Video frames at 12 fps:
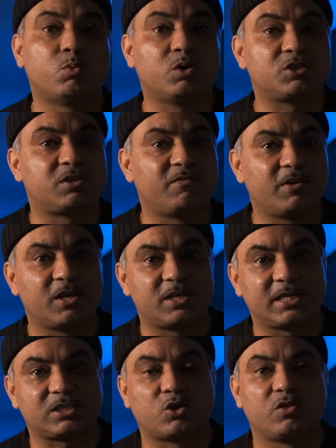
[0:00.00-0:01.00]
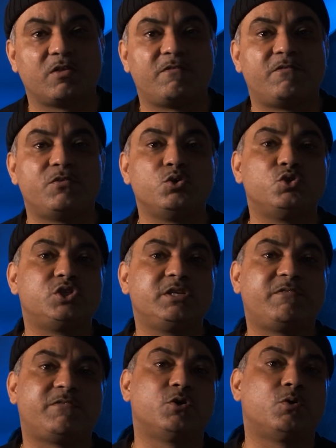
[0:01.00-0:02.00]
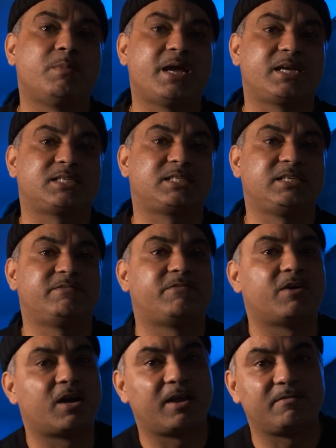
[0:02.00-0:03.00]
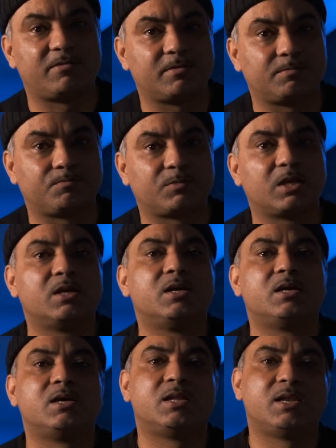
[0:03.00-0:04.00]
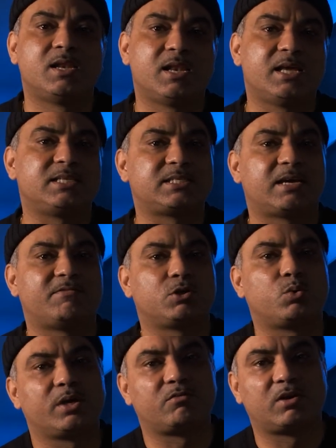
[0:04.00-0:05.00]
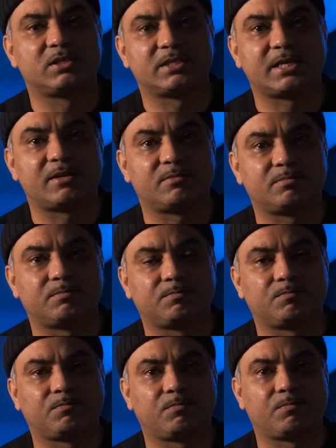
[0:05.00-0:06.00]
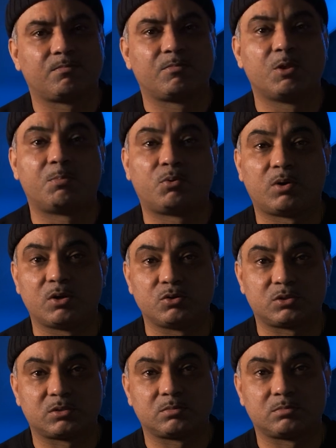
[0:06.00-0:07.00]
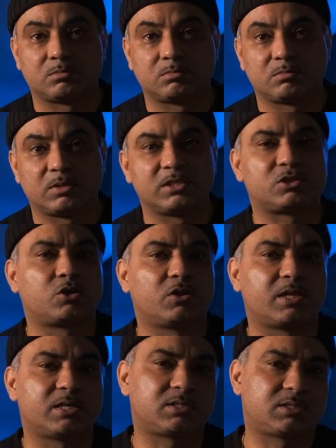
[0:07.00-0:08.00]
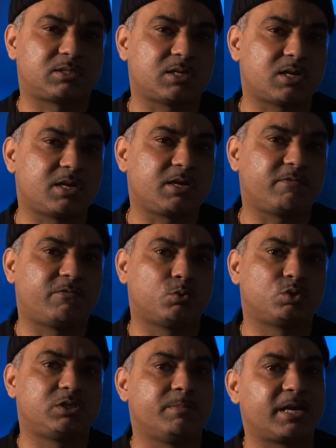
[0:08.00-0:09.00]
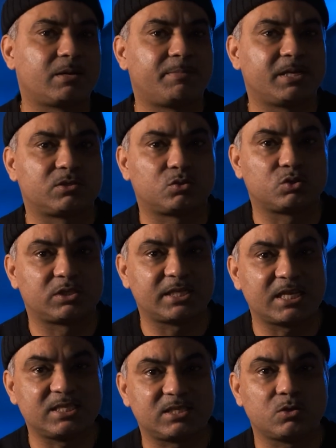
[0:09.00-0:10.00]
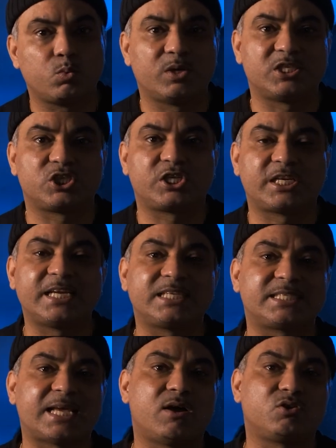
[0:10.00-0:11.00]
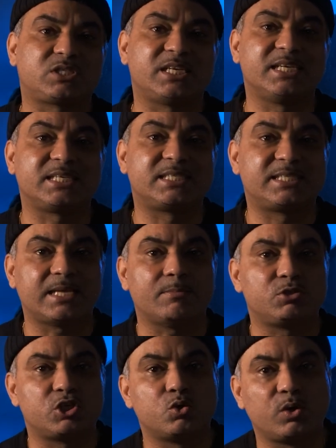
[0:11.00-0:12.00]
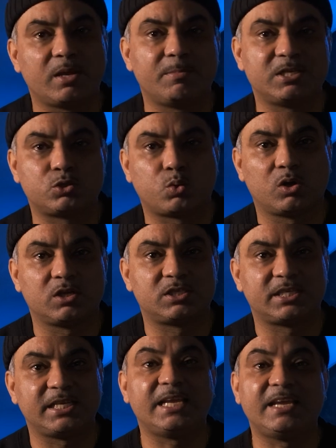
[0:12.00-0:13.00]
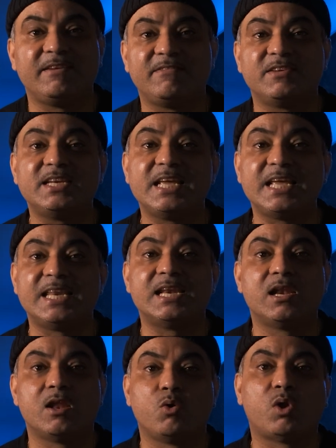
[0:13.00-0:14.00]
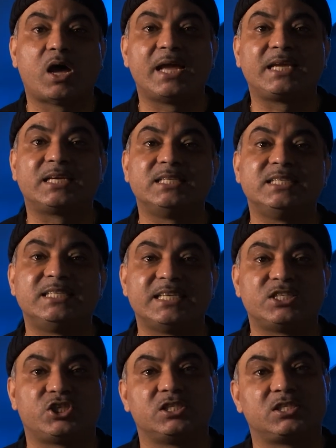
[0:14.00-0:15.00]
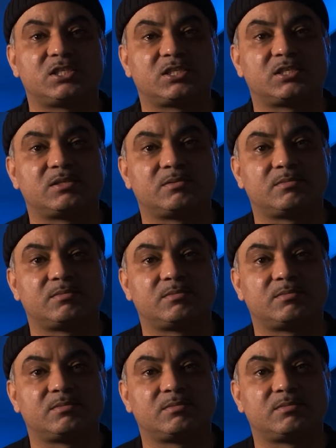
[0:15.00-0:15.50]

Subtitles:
what's the verdict on the Fujifilm X-T5? Let's have a quick rundown. The pros. It's got that stunning 40 megapixel sensor which kicks out exceptional image quality even in low light conditions.